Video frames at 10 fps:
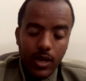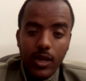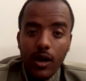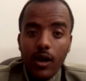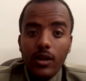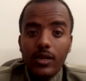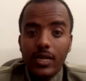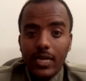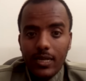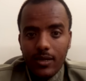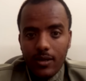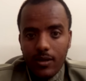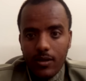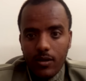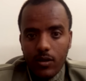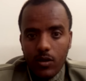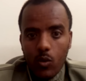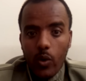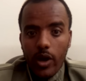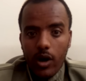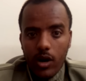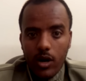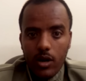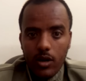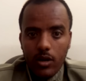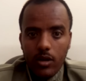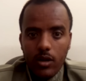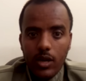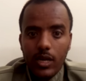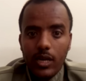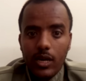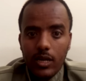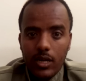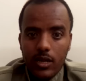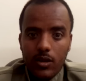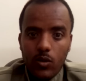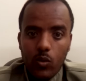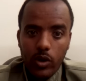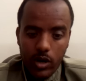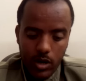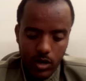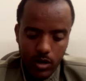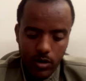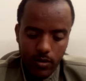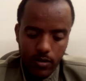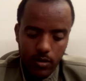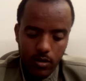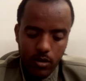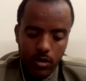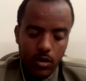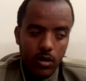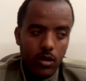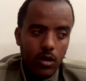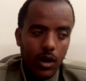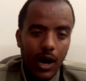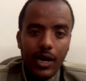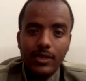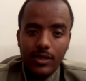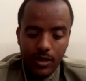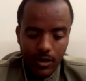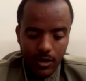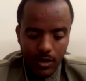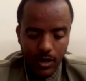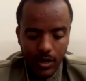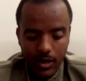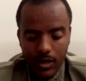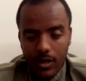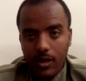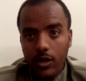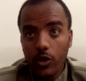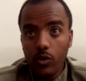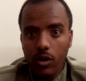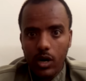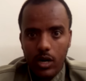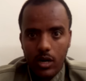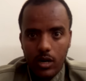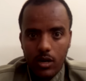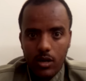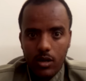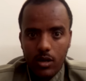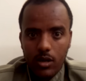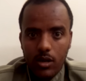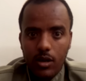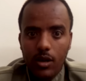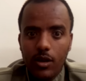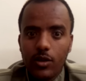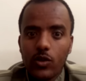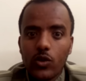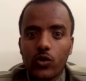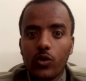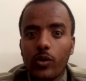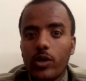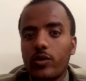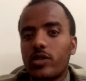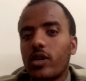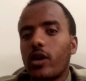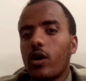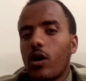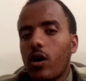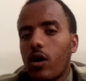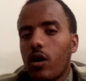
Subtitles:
Enya nen, we are. Enya nen, we are. Anta nech, you are. So when you say